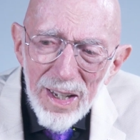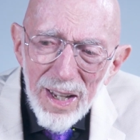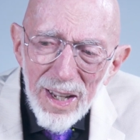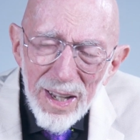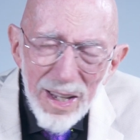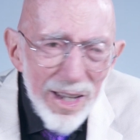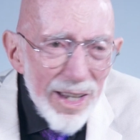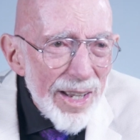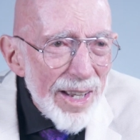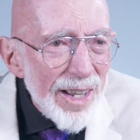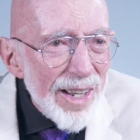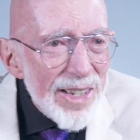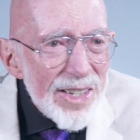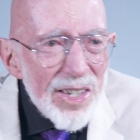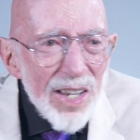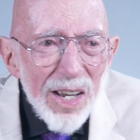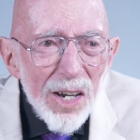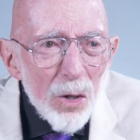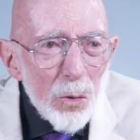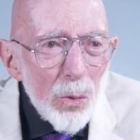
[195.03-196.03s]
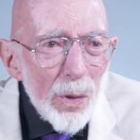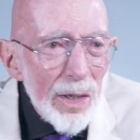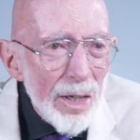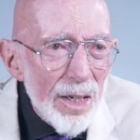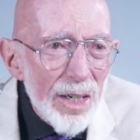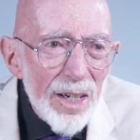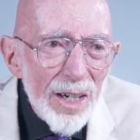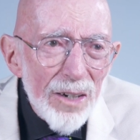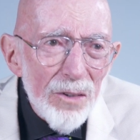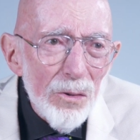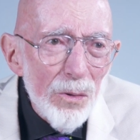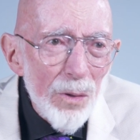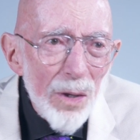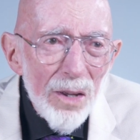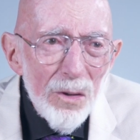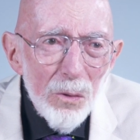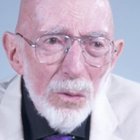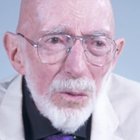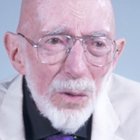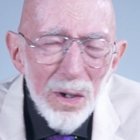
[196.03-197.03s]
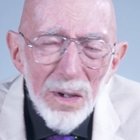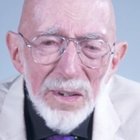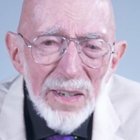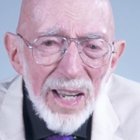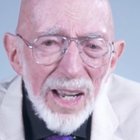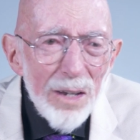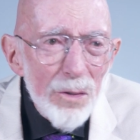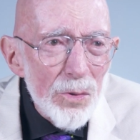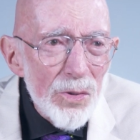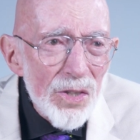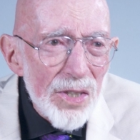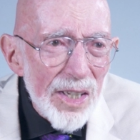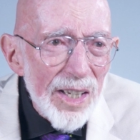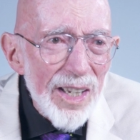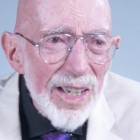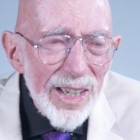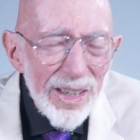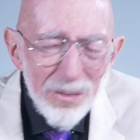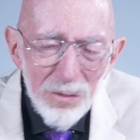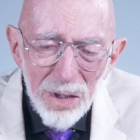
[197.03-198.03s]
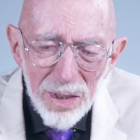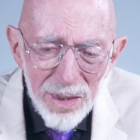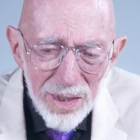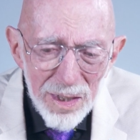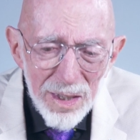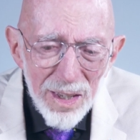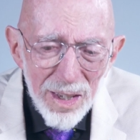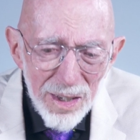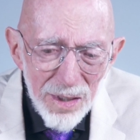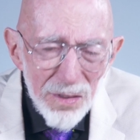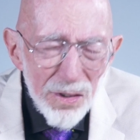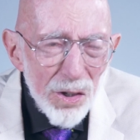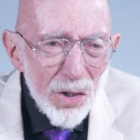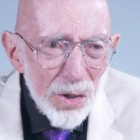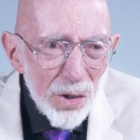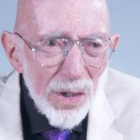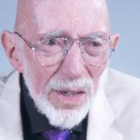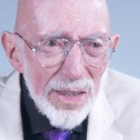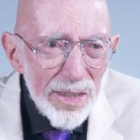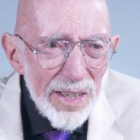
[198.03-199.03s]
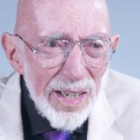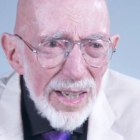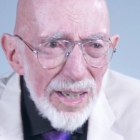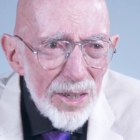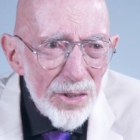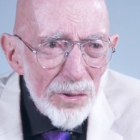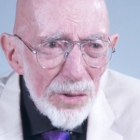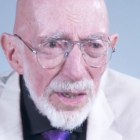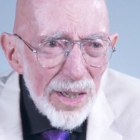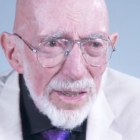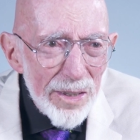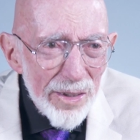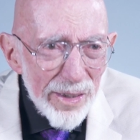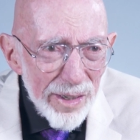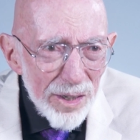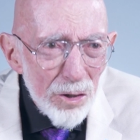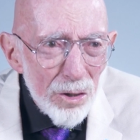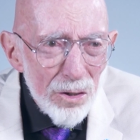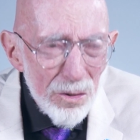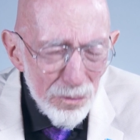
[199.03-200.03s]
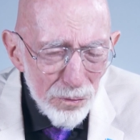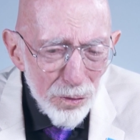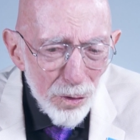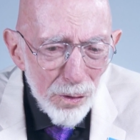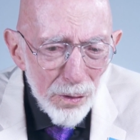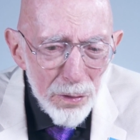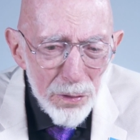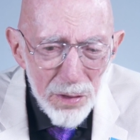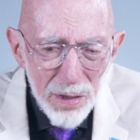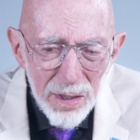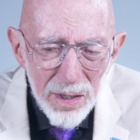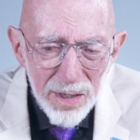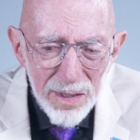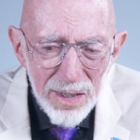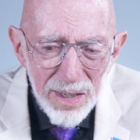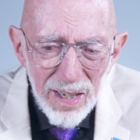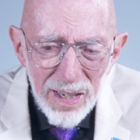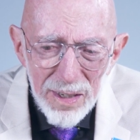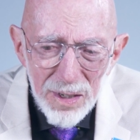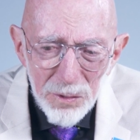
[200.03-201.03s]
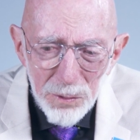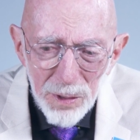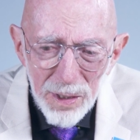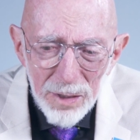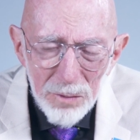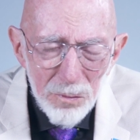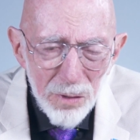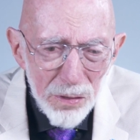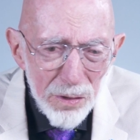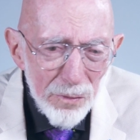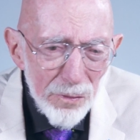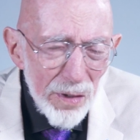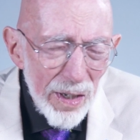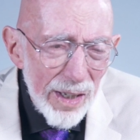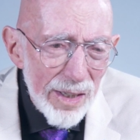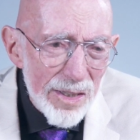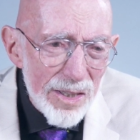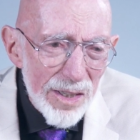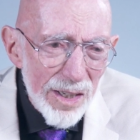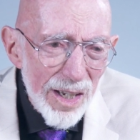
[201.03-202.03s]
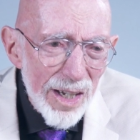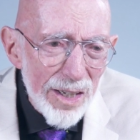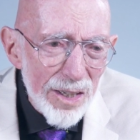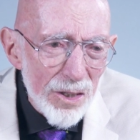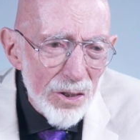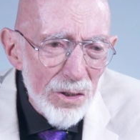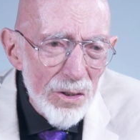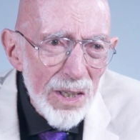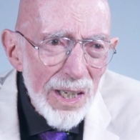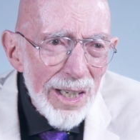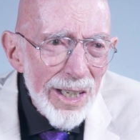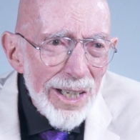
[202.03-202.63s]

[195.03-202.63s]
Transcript: uh, here we are. We're now seeing with uh, the current data run, the fourth data run with advanced LIGO,